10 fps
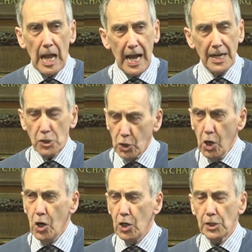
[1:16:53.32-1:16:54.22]
And
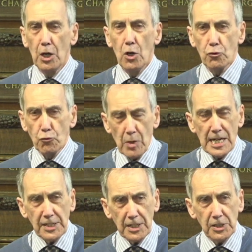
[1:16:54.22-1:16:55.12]
God
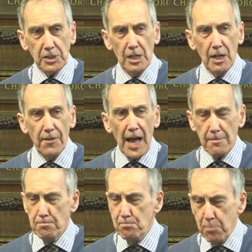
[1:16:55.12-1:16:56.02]
raises
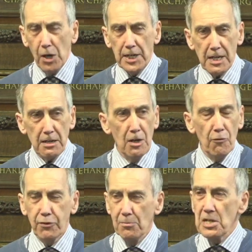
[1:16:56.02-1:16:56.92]
that body
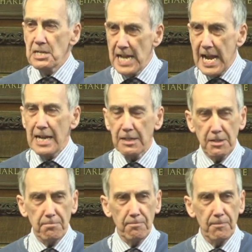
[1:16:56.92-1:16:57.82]
from the dead.
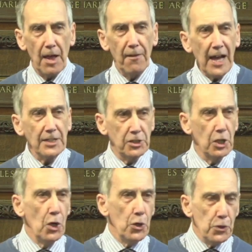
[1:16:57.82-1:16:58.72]
That's
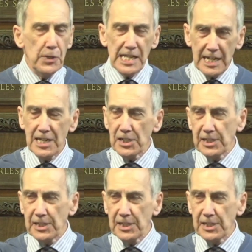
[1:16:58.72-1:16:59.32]
who he is.